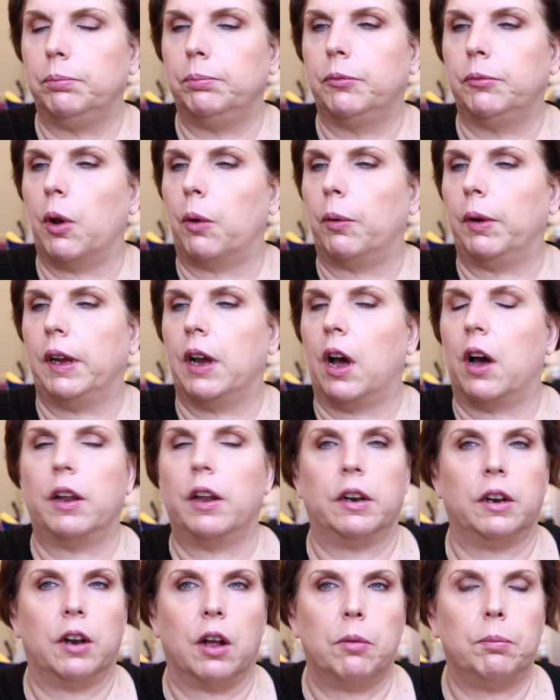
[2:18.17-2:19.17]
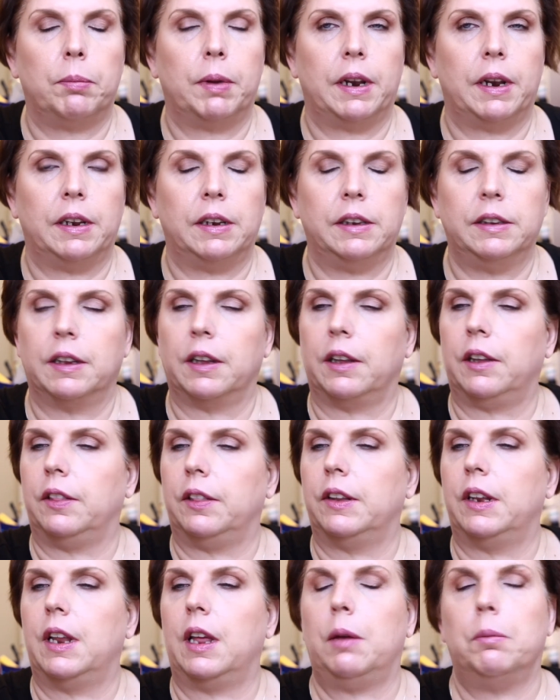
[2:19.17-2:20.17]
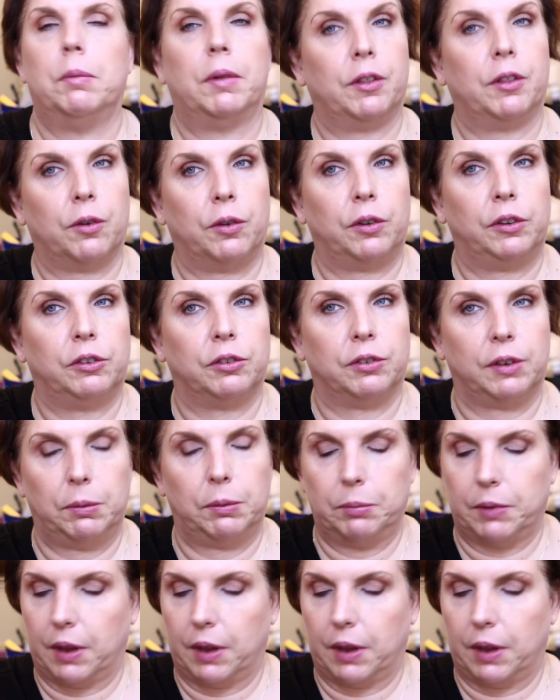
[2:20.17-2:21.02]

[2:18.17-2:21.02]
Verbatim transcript: going on and on, but I didn't tell you the name. It's called Dream